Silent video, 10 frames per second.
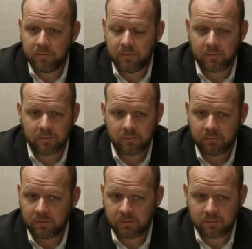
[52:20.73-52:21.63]

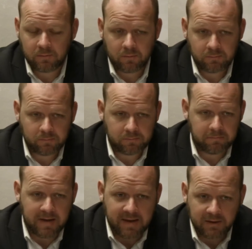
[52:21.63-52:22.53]
your
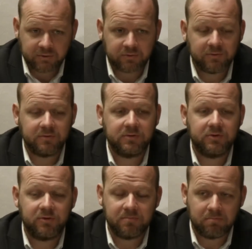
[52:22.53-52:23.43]

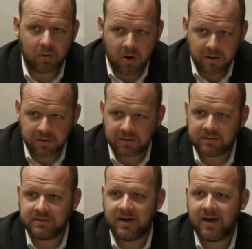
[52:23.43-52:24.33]
managers, your marketing
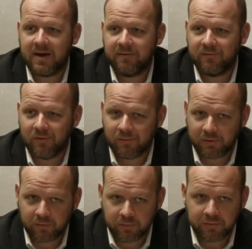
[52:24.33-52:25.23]
staff, your
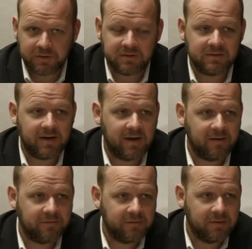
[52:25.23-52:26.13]
recruiting
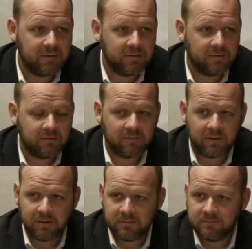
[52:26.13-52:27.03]
staff,
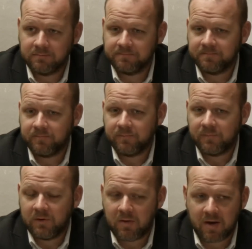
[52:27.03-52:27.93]
right?
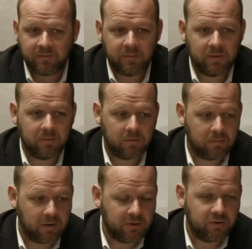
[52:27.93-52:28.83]
You have to be able to
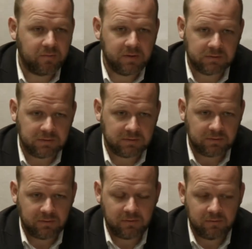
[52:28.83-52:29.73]
run your business.
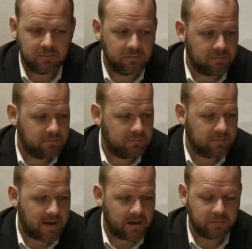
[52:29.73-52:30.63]
So
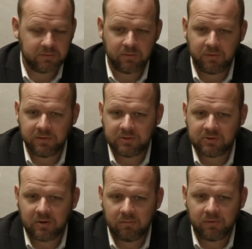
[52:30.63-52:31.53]
Adam's going to
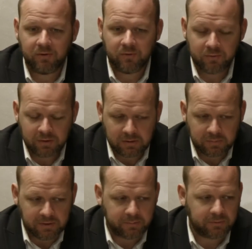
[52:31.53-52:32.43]
start recruiting
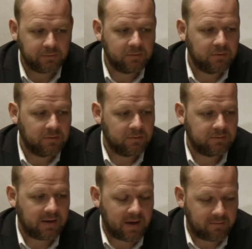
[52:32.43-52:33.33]
people
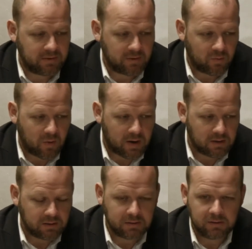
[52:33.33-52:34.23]
to have a
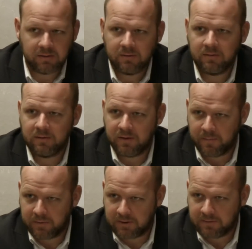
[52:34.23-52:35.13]
quality
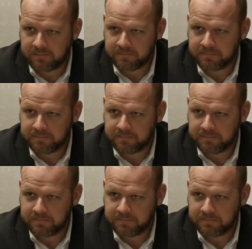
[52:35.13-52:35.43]
company.